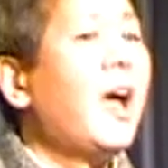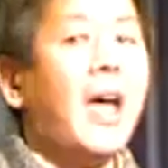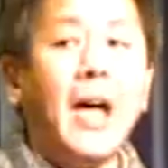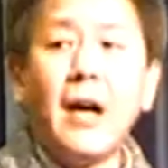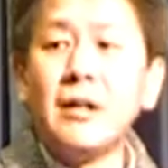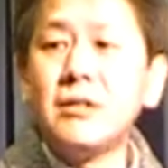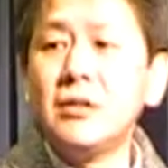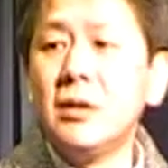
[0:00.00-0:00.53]

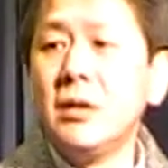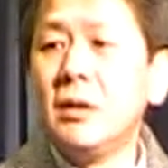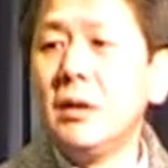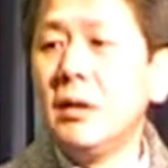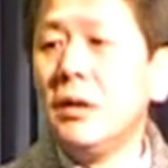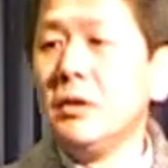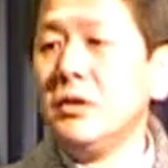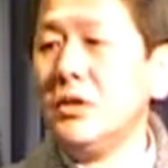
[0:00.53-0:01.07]
And
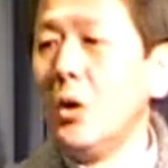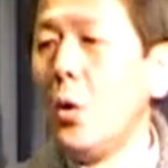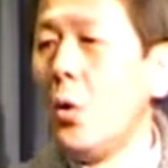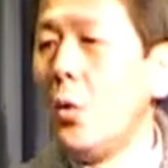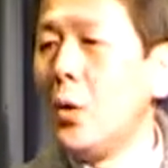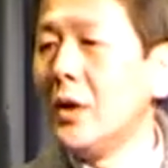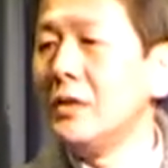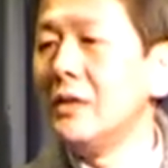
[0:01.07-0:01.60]
no
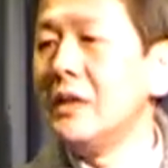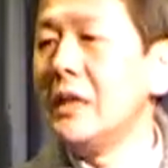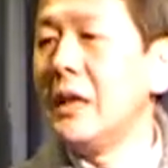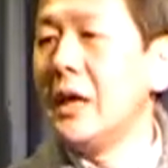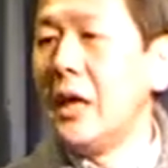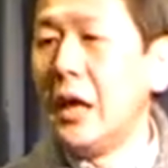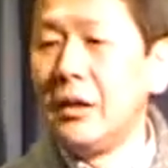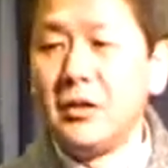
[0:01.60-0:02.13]
one
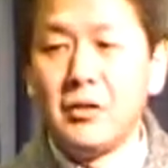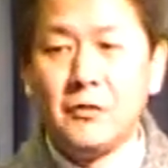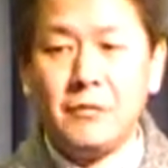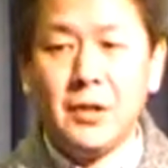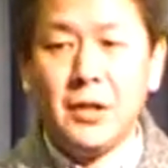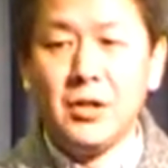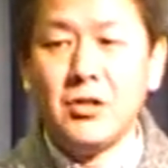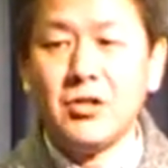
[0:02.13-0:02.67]
in the
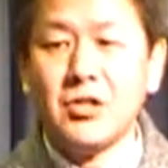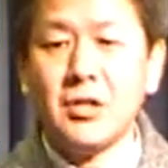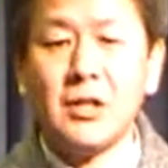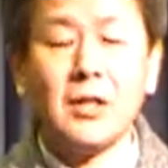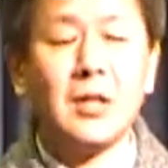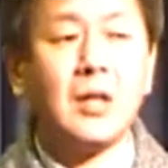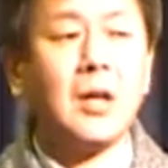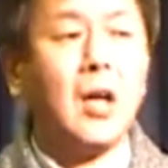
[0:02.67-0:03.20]
village
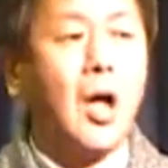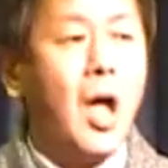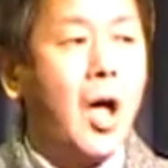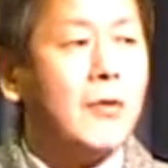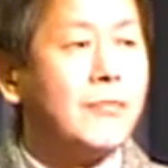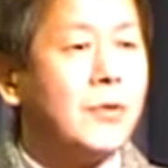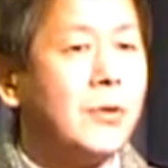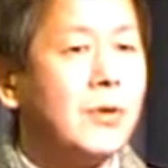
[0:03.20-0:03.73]

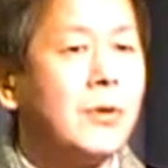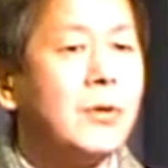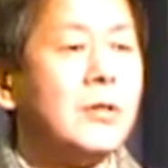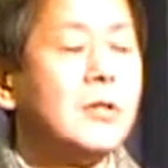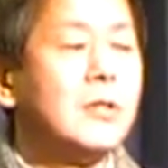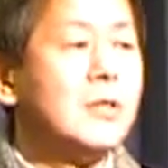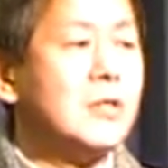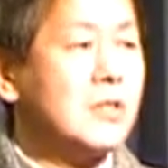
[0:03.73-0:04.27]
ever
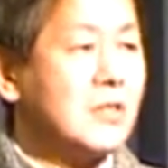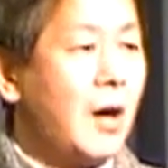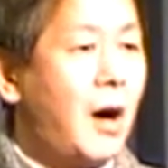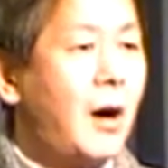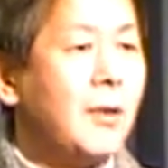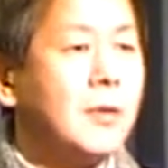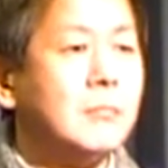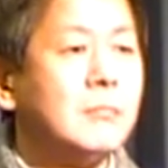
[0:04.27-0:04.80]

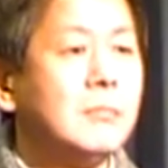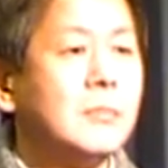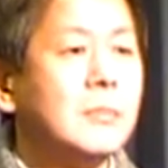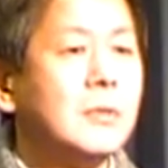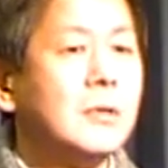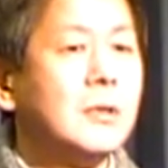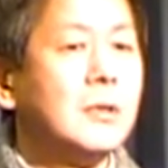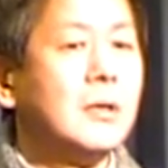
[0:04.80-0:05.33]
saw them
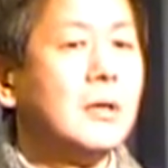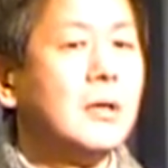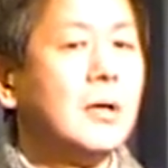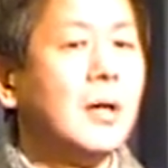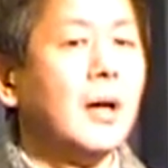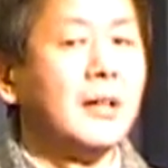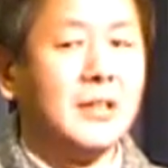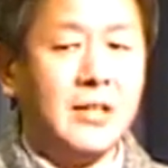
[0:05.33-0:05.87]

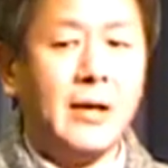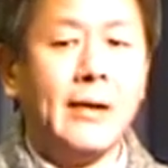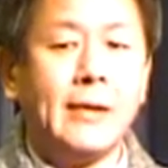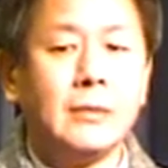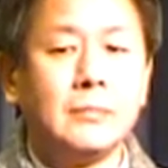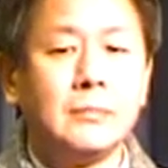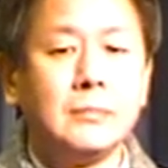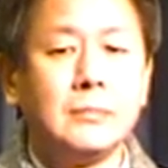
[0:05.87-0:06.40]
again.